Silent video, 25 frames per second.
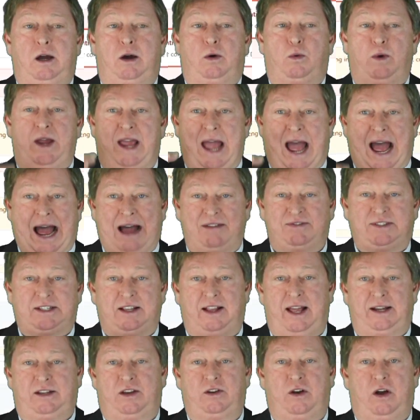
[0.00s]
We have
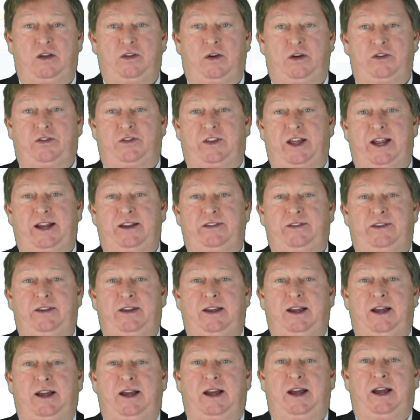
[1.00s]
selected all those things.
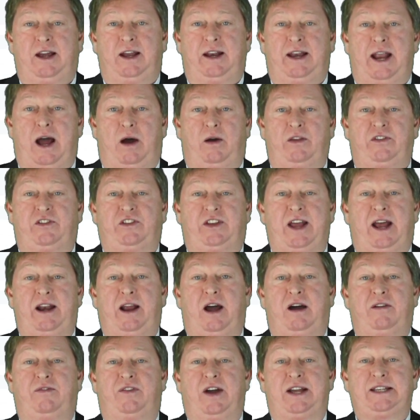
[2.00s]
Now instead
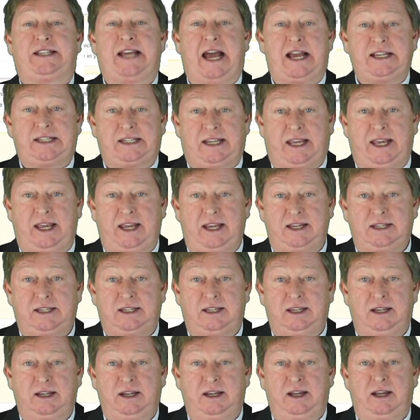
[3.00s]
of test
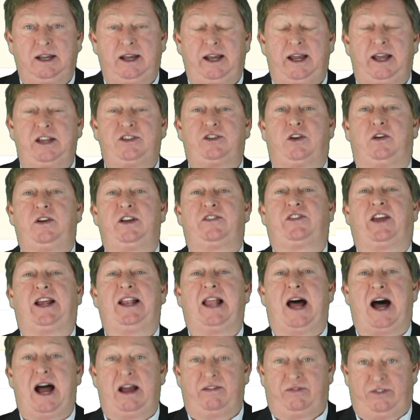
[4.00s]
keys, it's going to say
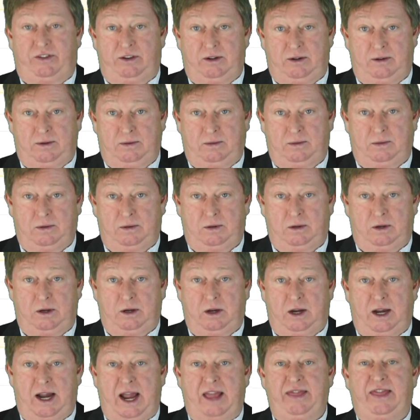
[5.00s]
live.
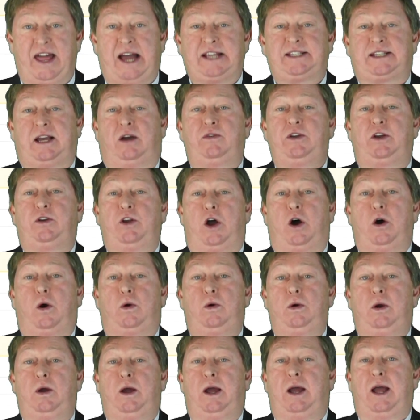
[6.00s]
And that's how you
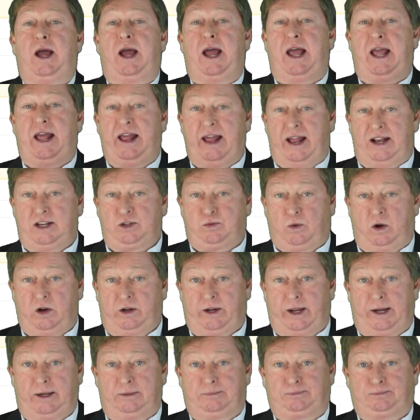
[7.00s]
know that it's
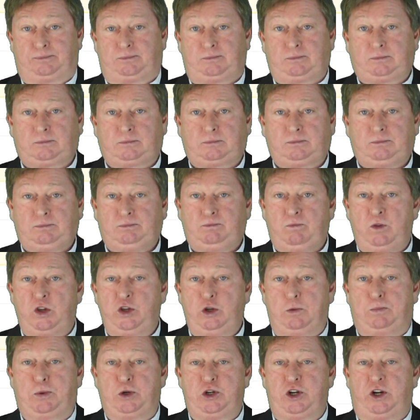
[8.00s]
working.
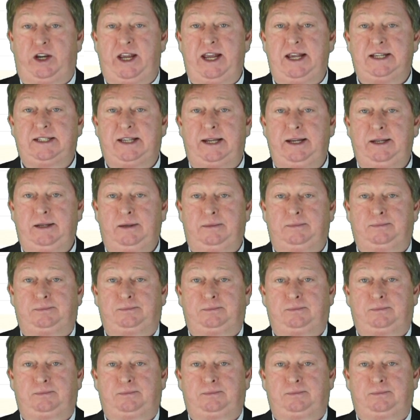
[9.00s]
You put your keys in,